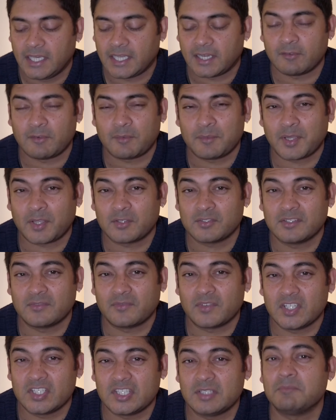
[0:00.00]
And I remember going to
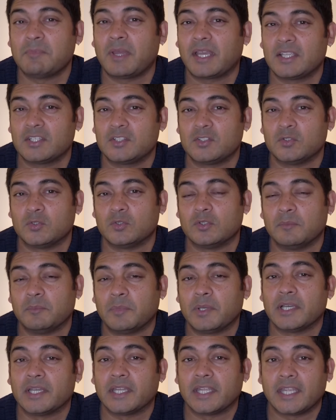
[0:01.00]
the Virgin Megastore
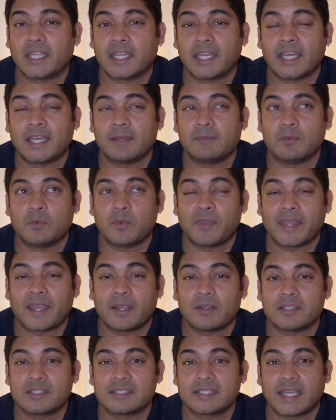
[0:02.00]
and buying
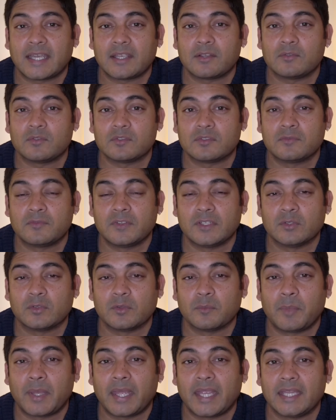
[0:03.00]
Without a Sound,
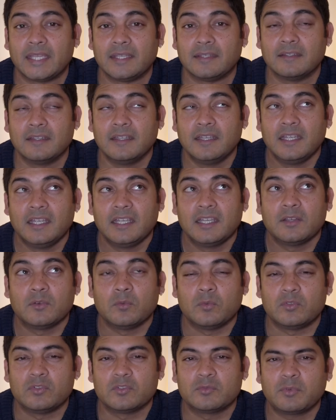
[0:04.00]
Feel the Pain,
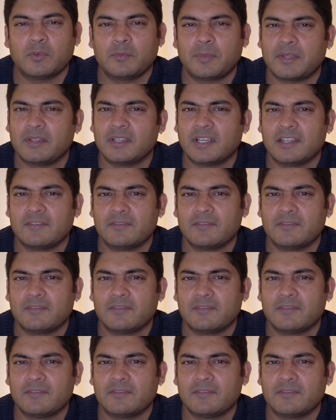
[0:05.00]
which was probably about